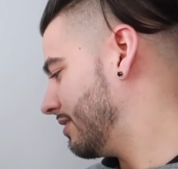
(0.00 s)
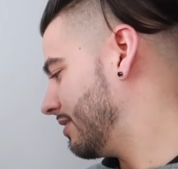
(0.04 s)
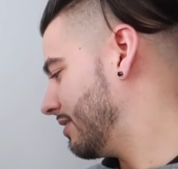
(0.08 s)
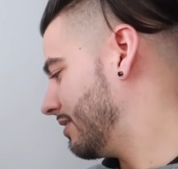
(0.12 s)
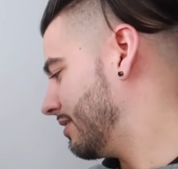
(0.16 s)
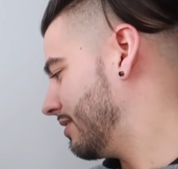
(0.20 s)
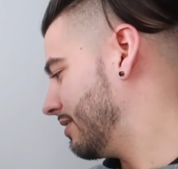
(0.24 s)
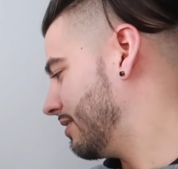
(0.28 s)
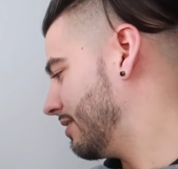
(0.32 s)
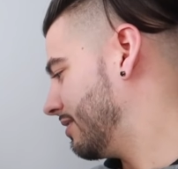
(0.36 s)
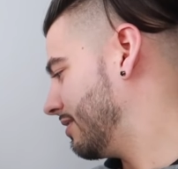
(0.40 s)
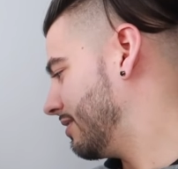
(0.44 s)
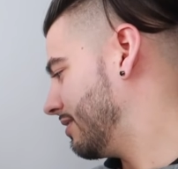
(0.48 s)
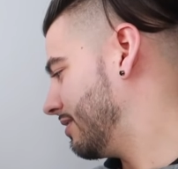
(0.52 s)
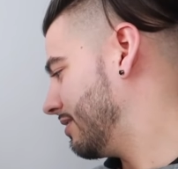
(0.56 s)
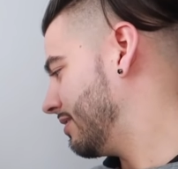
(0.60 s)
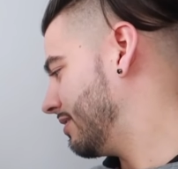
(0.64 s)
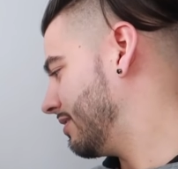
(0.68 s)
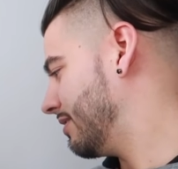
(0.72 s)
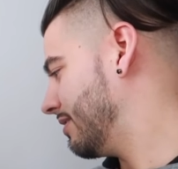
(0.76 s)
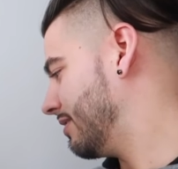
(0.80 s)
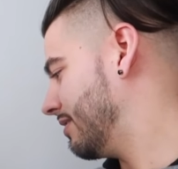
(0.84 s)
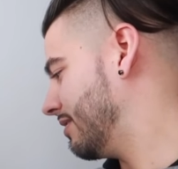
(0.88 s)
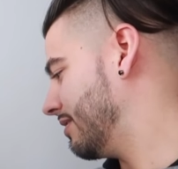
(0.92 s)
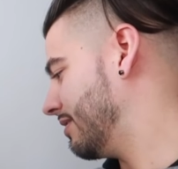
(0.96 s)
Oh,
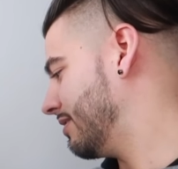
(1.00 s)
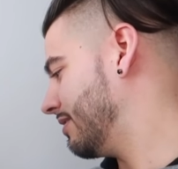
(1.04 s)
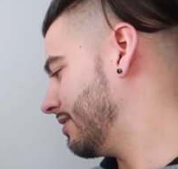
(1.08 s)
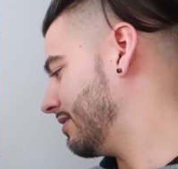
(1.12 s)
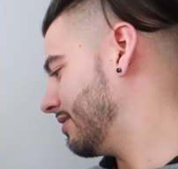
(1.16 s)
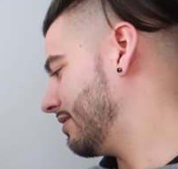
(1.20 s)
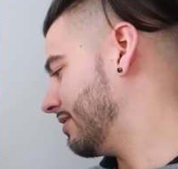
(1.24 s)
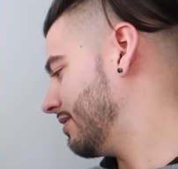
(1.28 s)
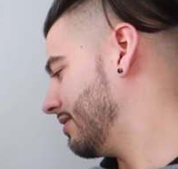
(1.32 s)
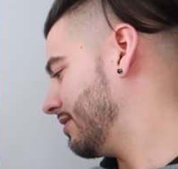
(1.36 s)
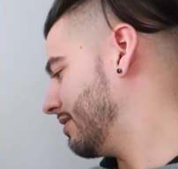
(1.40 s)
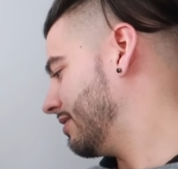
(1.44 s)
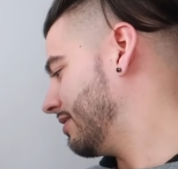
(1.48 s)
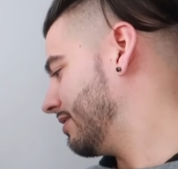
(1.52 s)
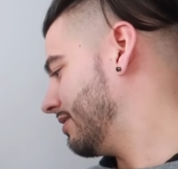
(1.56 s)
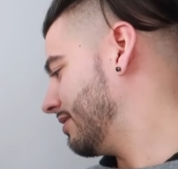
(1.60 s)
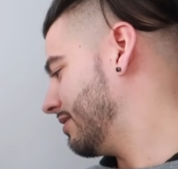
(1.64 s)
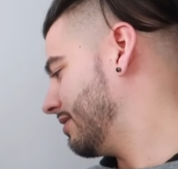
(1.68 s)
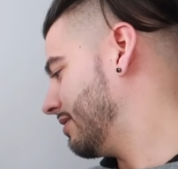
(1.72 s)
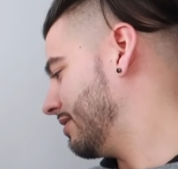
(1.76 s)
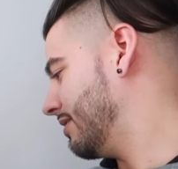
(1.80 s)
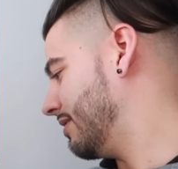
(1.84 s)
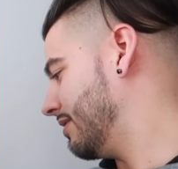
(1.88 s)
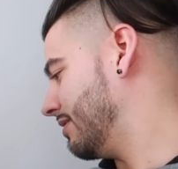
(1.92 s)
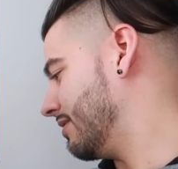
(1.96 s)
subscribers.
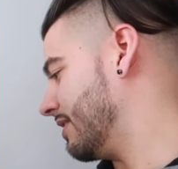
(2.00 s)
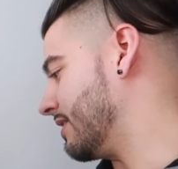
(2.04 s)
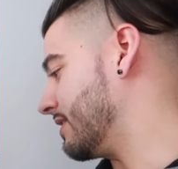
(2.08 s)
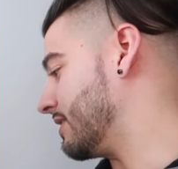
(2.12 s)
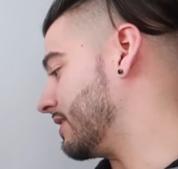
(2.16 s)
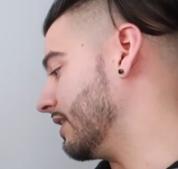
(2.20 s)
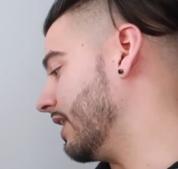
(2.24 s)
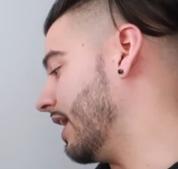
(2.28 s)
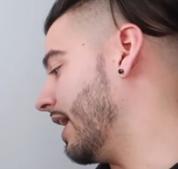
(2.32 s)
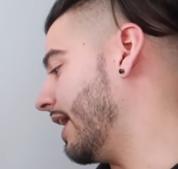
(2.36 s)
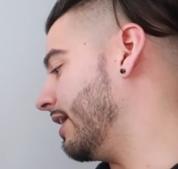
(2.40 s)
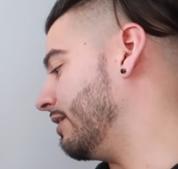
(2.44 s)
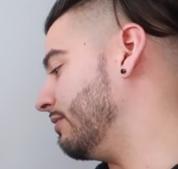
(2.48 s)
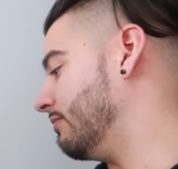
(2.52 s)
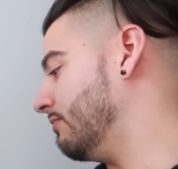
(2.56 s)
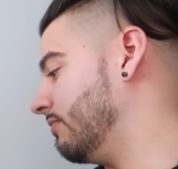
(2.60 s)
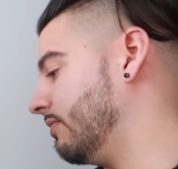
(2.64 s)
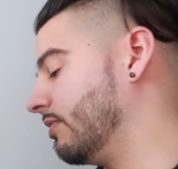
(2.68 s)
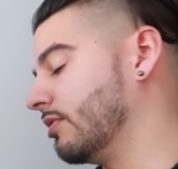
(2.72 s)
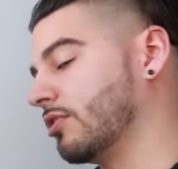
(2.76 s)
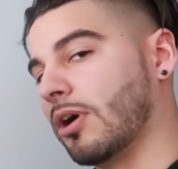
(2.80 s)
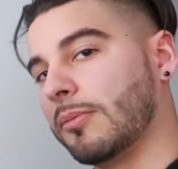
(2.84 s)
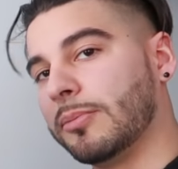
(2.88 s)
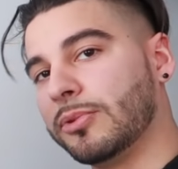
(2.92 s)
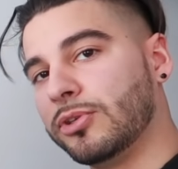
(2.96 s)
This is live.
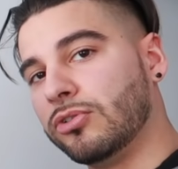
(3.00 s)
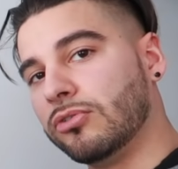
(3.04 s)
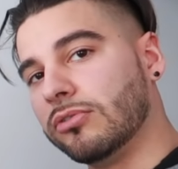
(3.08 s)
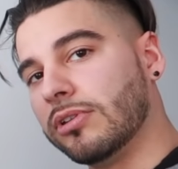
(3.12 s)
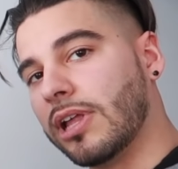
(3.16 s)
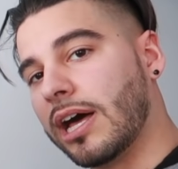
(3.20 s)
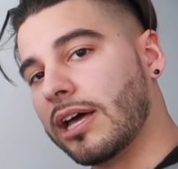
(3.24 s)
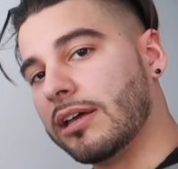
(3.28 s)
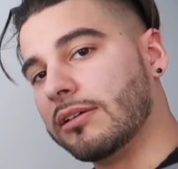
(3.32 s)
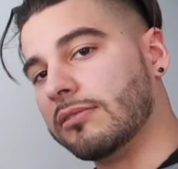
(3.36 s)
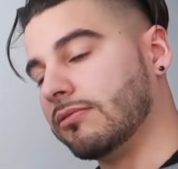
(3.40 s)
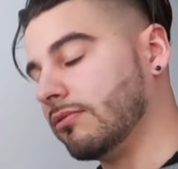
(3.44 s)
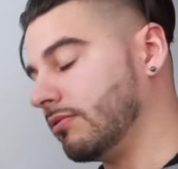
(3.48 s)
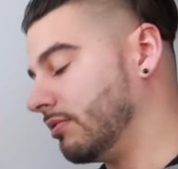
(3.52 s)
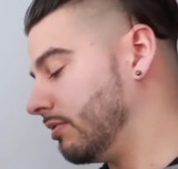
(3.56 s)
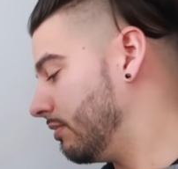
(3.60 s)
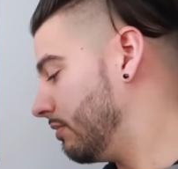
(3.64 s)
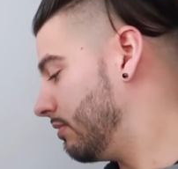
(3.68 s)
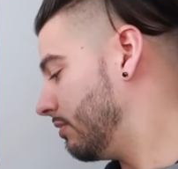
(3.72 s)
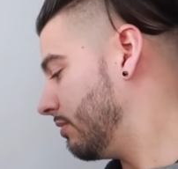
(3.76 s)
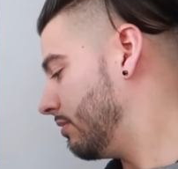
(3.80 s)
Coming to you live.